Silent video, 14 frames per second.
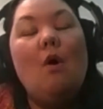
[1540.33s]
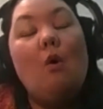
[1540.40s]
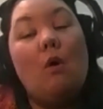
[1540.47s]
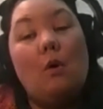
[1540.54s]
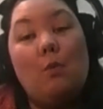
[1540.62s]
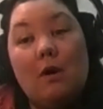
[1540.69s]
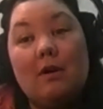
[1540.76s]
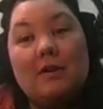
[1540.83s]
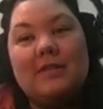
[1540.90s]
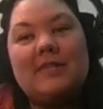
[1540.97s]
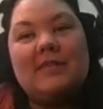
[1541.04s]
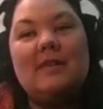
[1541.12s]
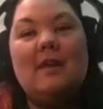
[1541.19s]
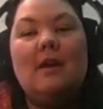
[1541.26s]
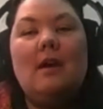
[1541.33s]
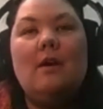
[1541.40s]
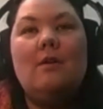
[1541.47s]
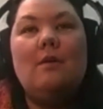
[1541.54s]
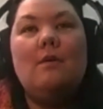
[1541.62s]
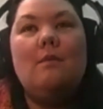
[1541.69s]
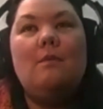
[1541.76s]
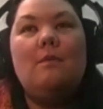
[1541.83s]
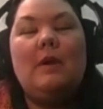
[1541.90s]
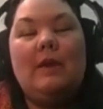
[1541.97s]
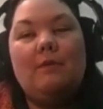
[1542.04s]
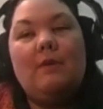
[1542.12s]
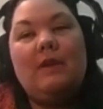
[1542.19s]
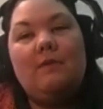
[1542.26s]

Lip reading: Or worse, we